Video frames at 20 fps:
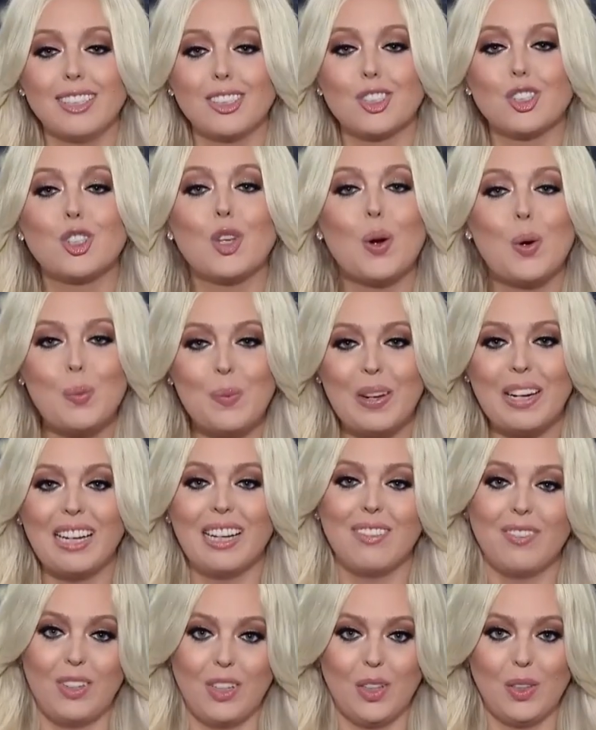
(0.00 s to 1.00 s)
to so many
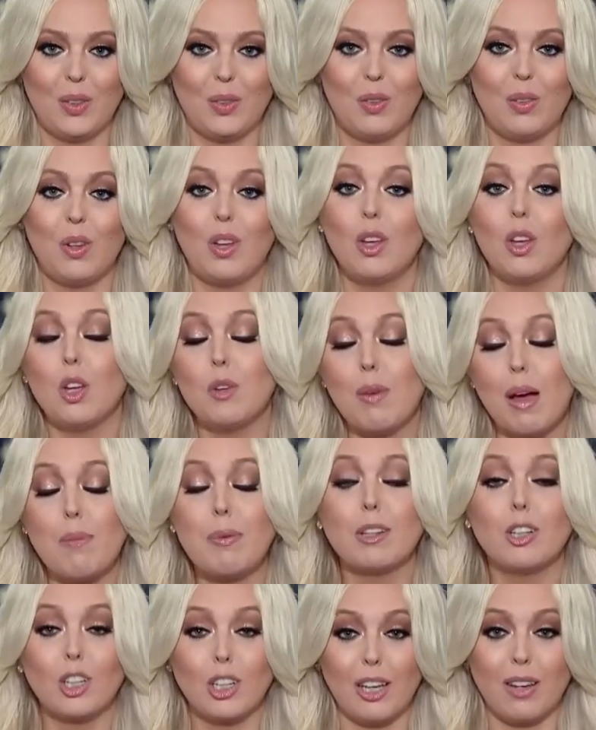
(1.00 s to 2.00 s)
of you who might
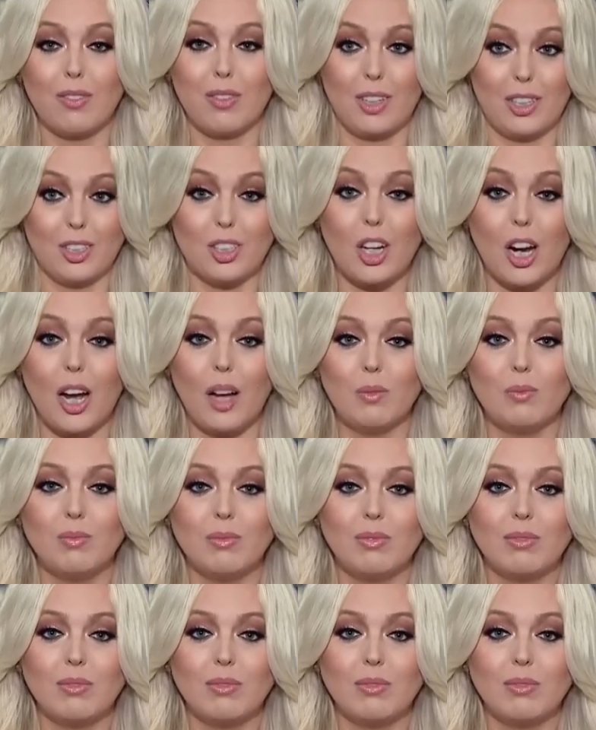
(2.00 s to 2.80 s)
be looking for a job.